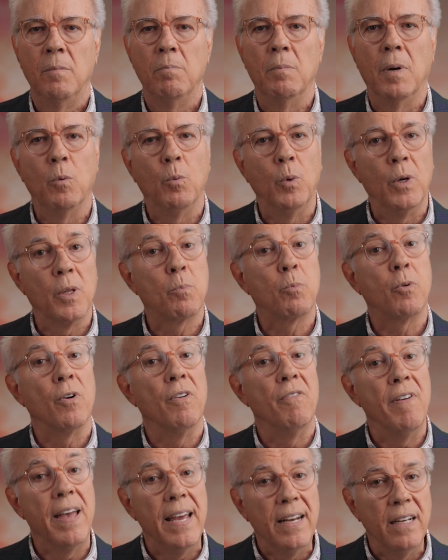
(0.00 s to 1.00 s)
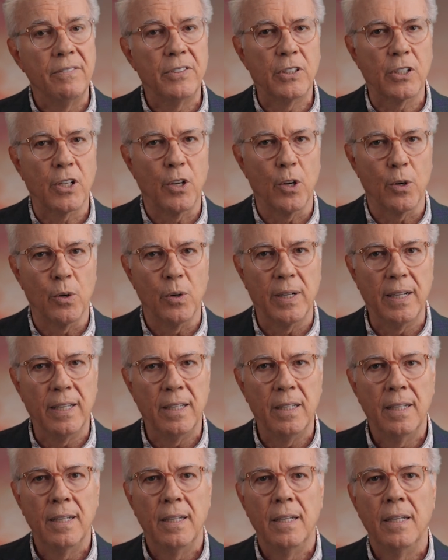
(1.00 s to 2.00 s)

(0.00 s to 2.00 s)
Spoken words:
But with preventive security,